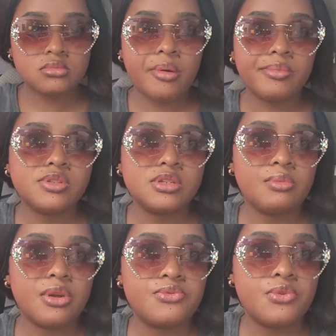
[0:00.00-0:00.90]
I'm using
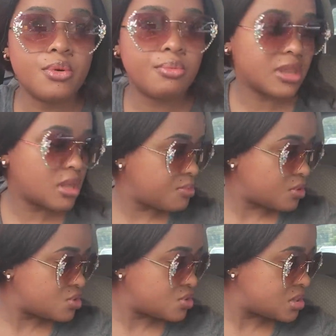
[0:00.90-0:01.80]
my phone, but I'm
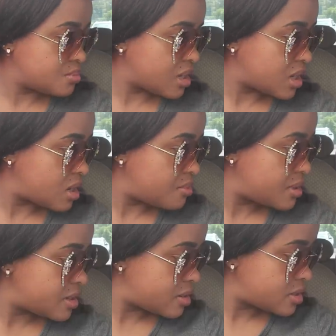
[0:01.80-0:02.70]
not using my
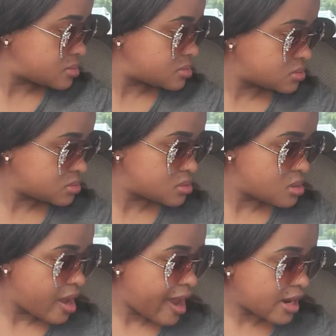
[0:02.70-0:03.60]
camera.
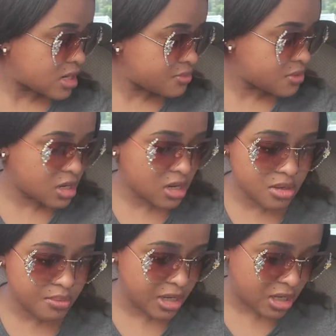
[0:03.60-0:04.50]
I never
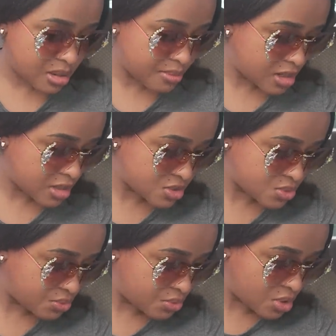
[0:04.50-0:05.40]
carry my camera
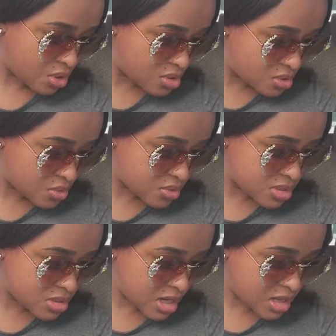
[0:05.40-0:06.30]
to vlog
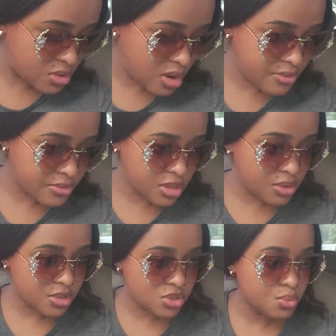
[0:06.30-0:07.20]
because I don't have
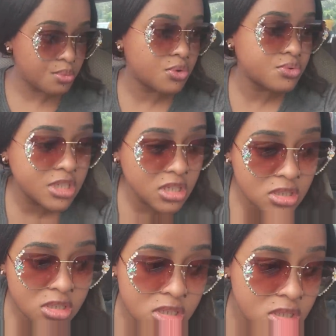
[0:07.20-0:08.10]
anywhere to mount
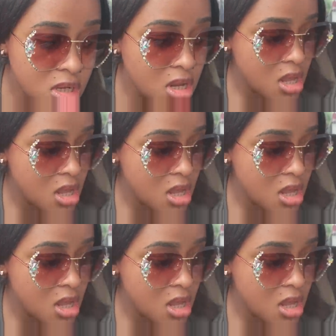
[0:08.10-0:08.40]
it